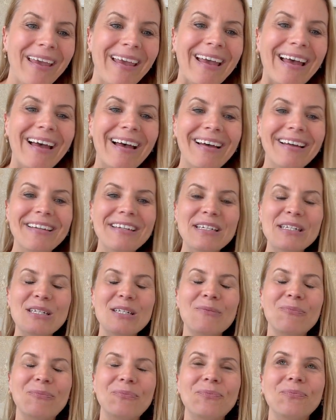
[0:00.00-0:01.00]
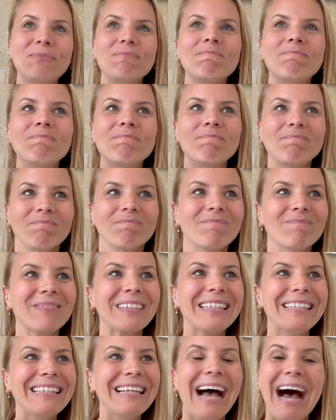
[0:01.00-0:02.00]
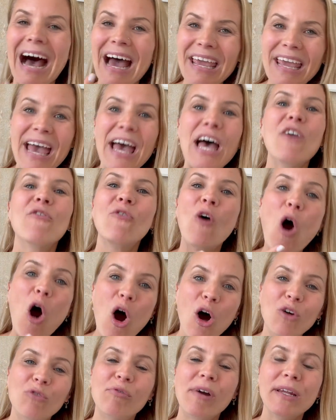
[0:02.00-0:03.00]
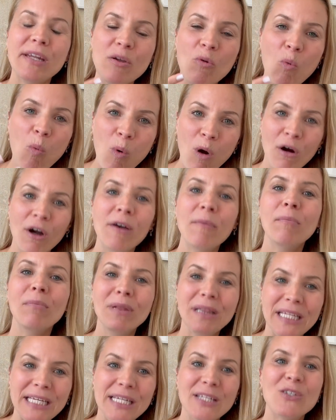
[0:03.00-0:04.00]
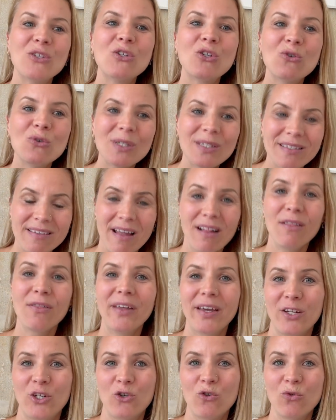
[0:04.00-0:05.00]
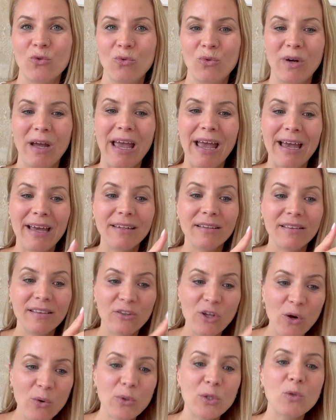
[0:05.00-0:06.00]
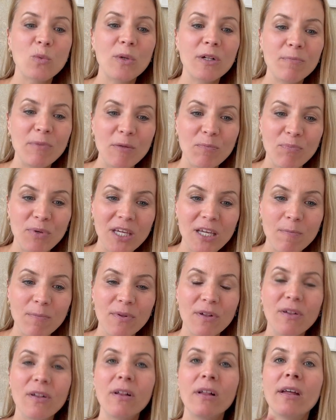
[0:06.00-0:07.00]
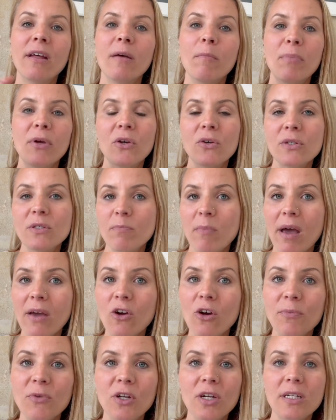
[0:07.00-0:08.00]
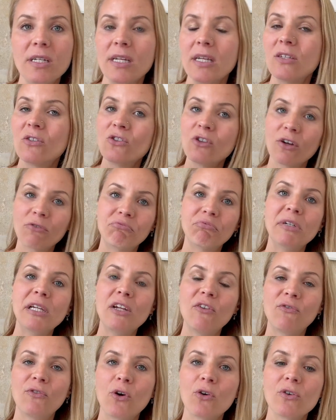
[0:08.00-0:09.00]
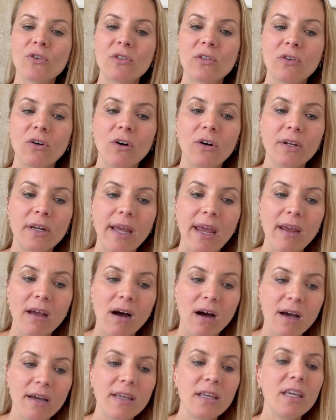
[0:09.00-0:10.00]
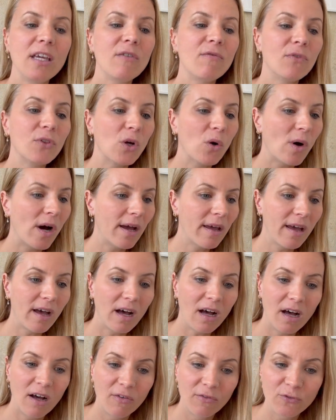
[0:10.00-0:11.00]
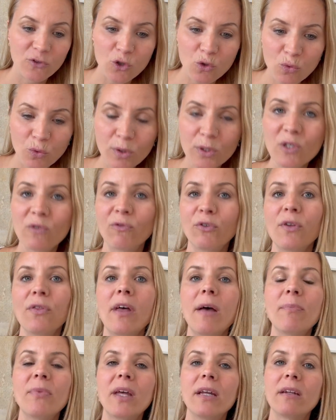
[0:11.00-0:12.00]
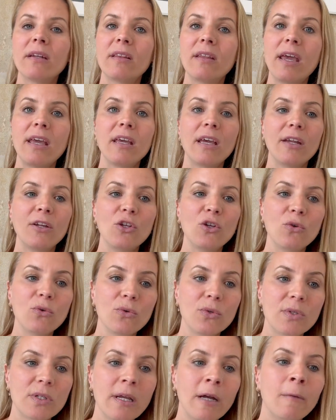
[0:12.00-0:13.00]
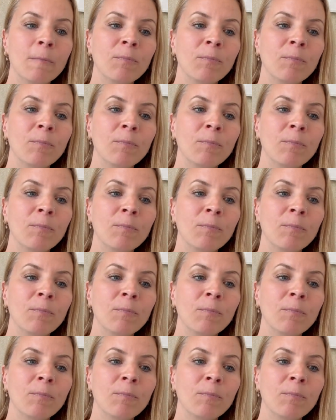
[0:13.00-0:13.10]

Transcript: And I have already warm leads to sell that to. And those will be people, because my community is not really focused on AI, even though I have tools for them that they can use.